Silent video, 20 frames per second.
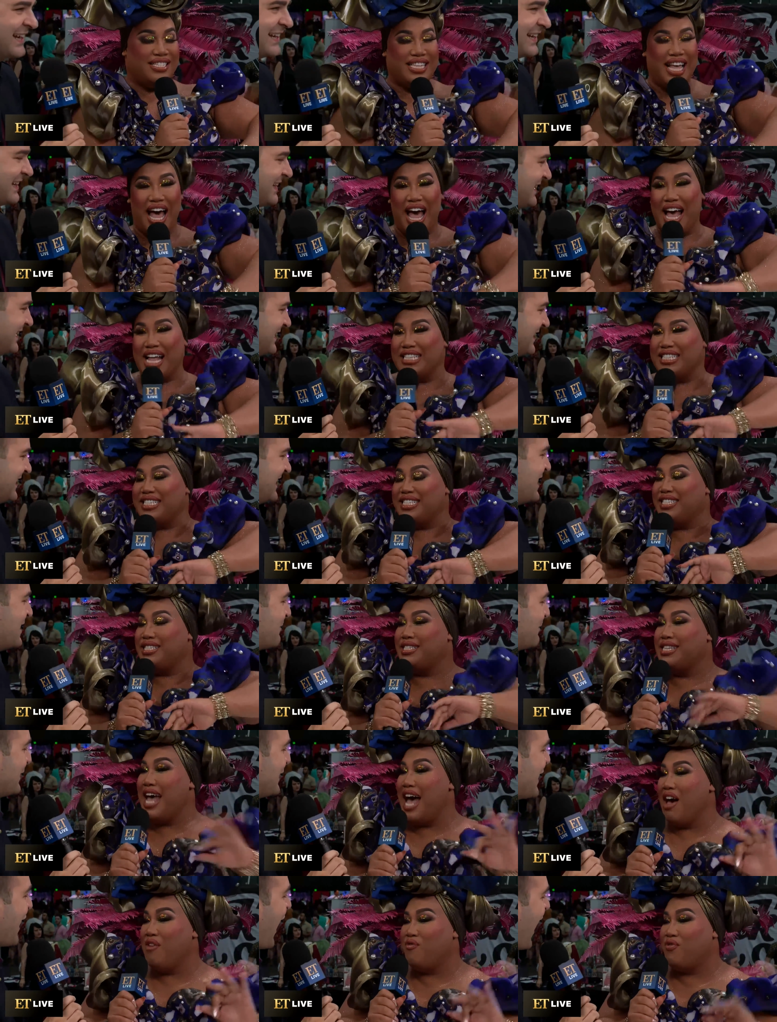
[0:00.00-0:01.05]
Speaker 1: is
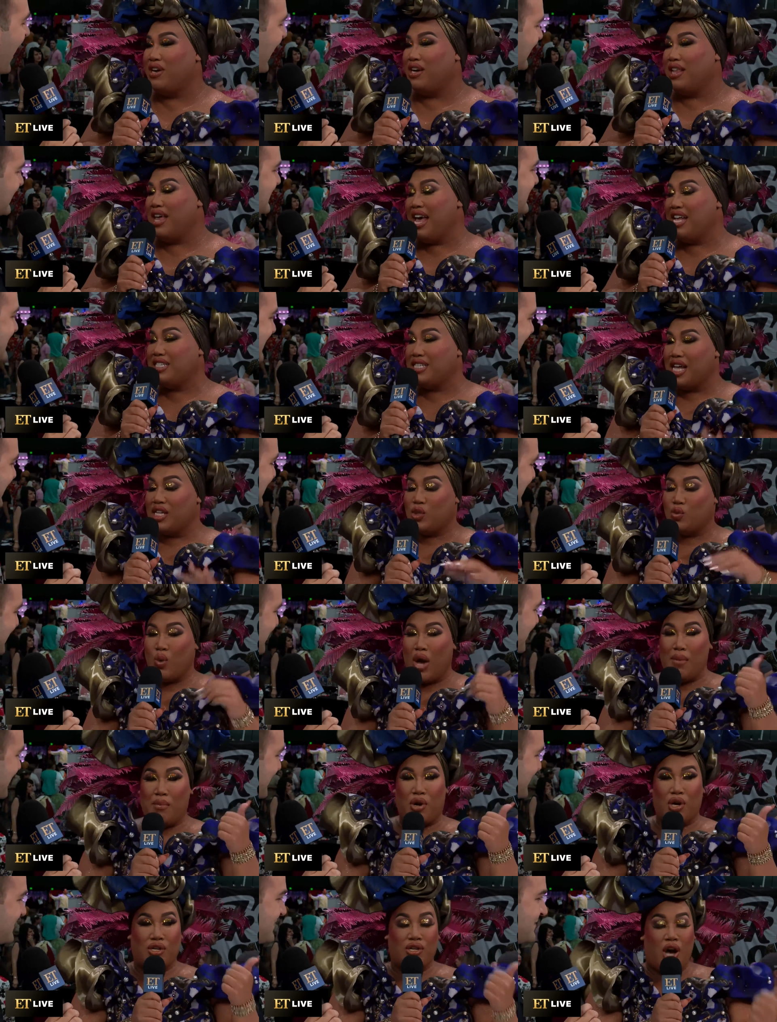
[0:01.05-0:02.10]
Exactly. It's, it's, way
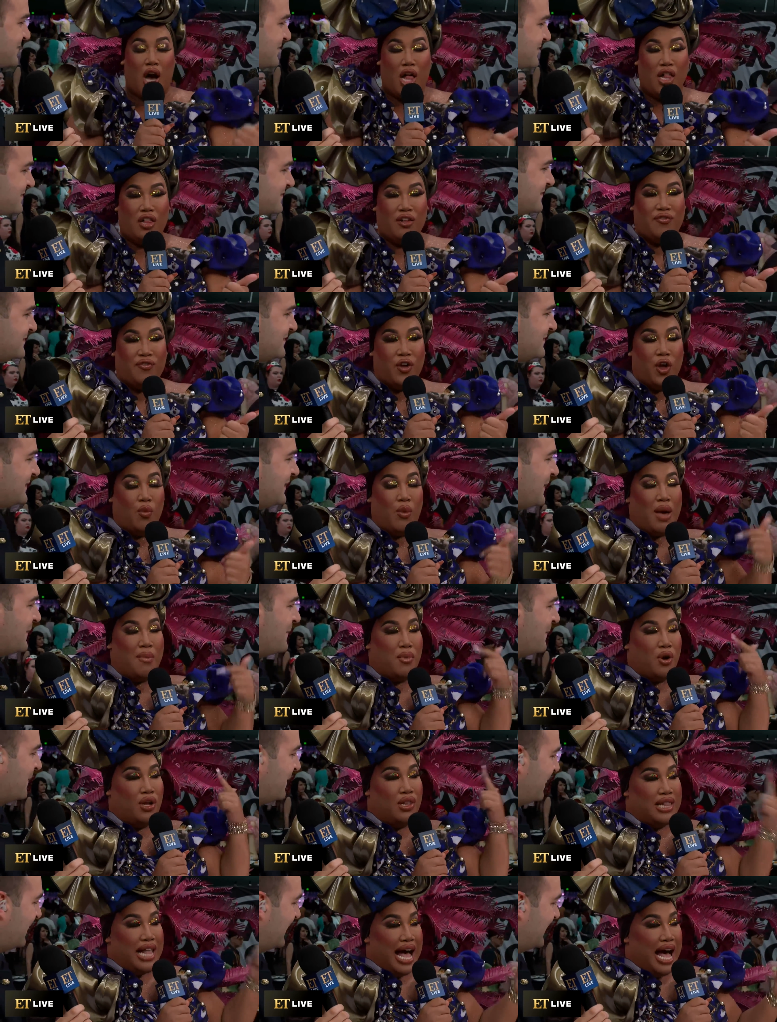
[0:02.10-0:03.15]
more colorful, way
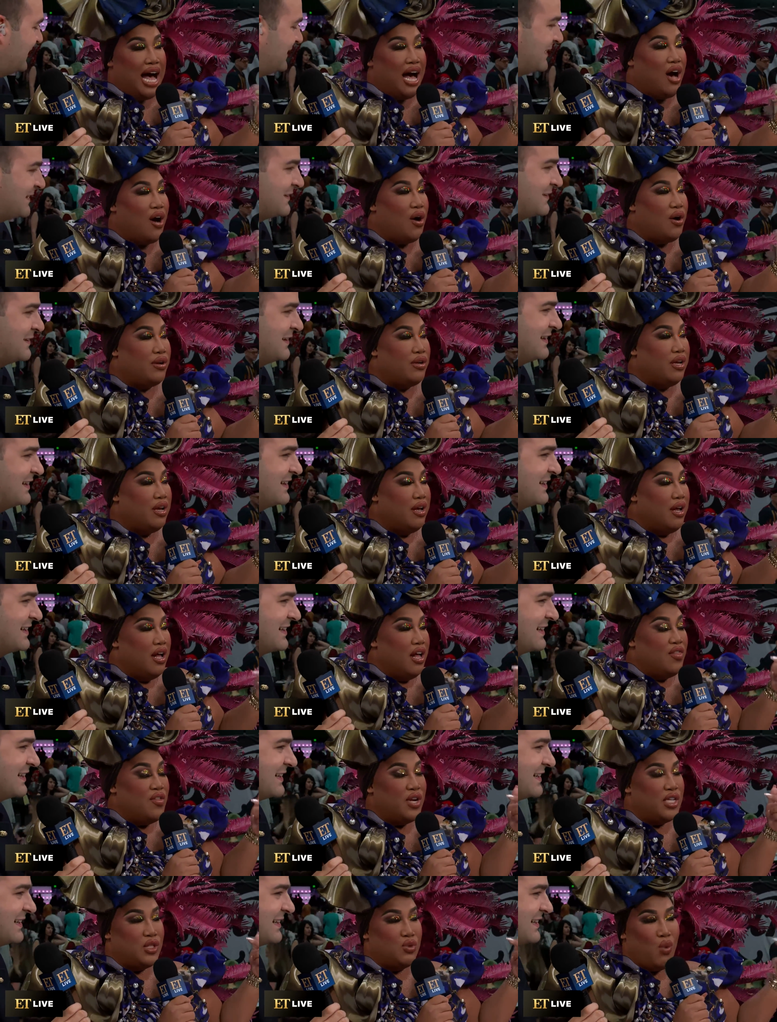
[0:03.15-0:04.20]
more loud.
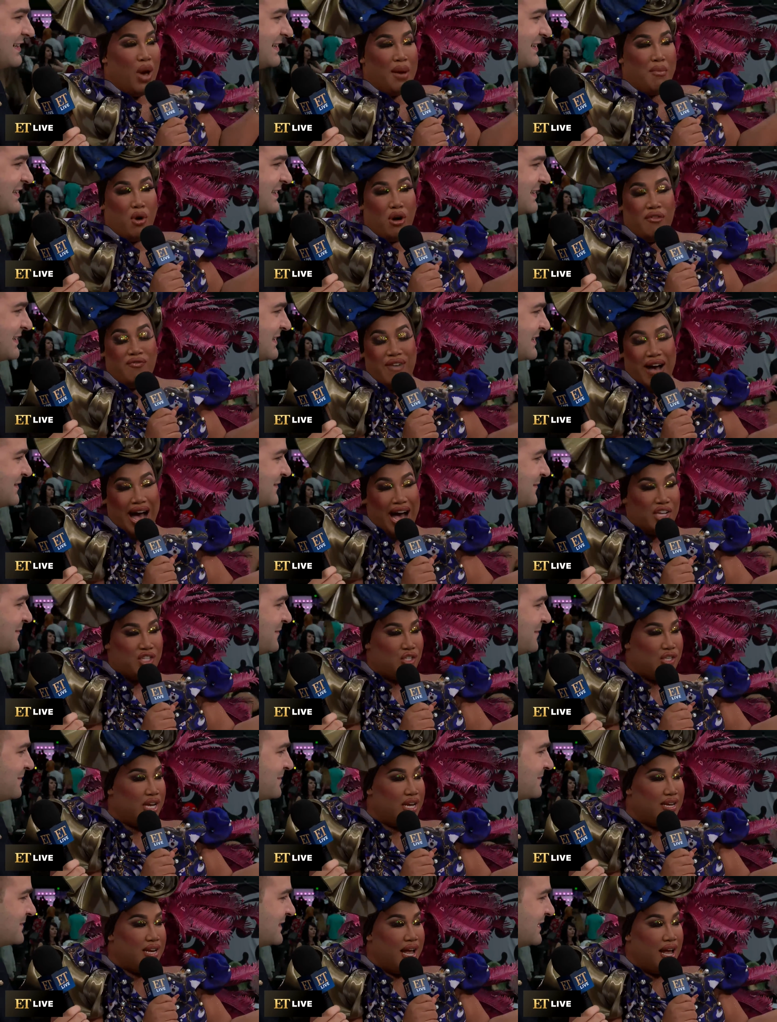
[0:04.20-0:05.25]
There's way more
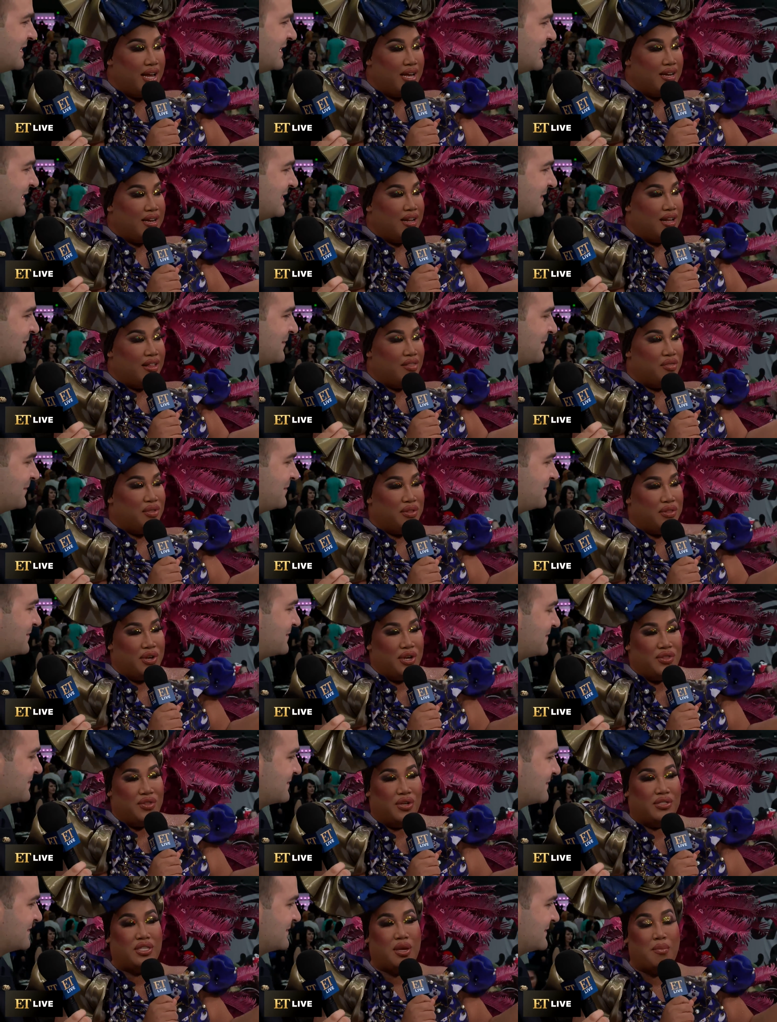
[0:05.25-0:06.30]
fashion, and there,
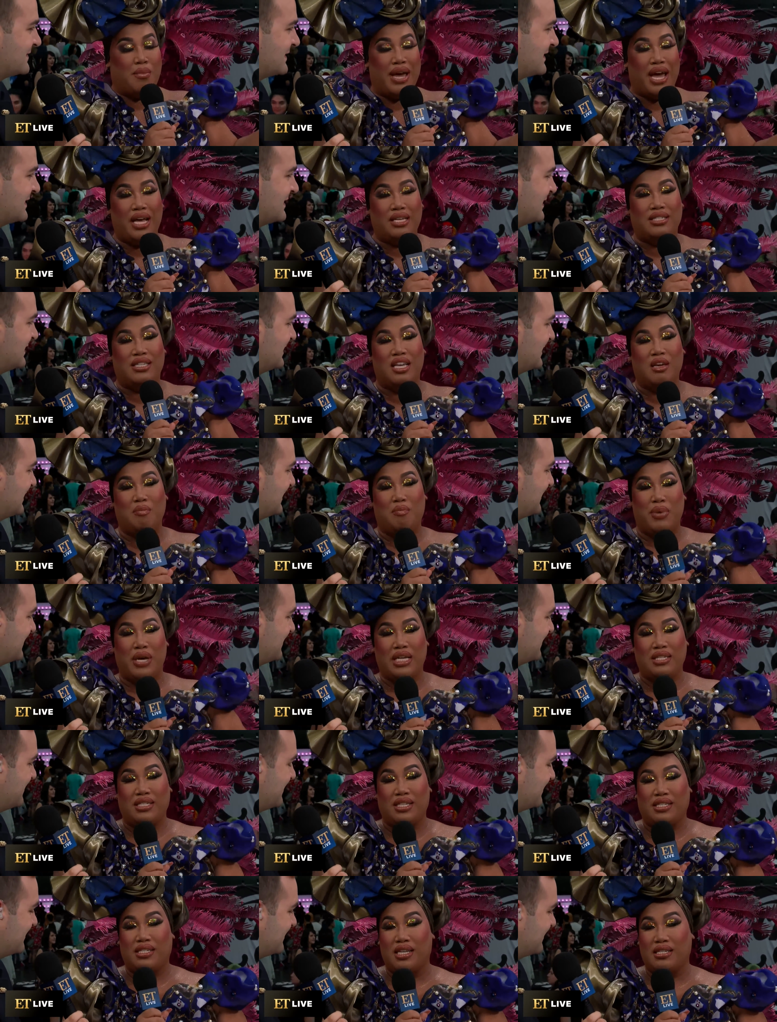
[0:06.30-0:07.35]
there's amazing
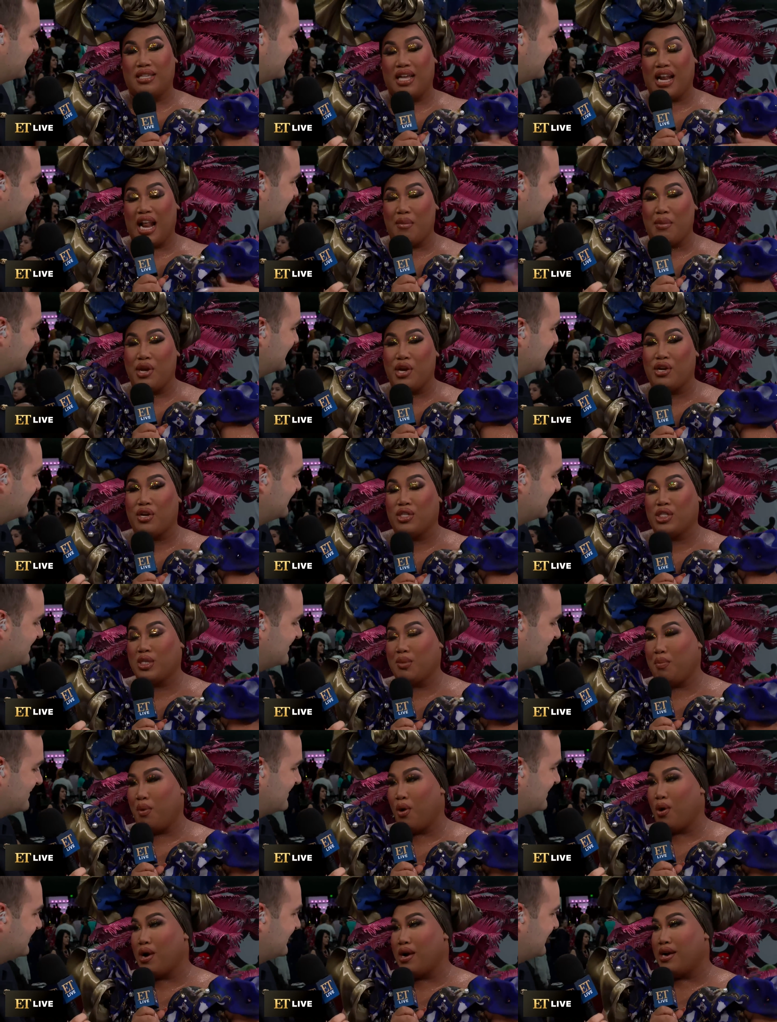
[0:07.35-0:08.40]
businesses that I'm here to
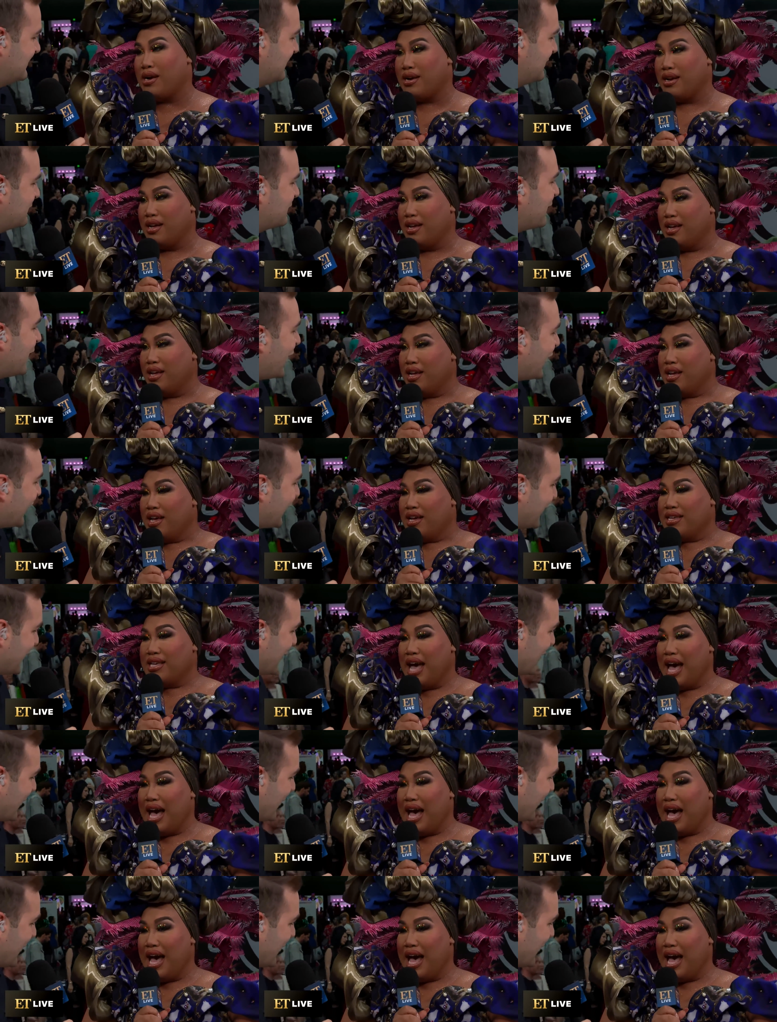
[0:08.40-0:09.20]
support. Very cool.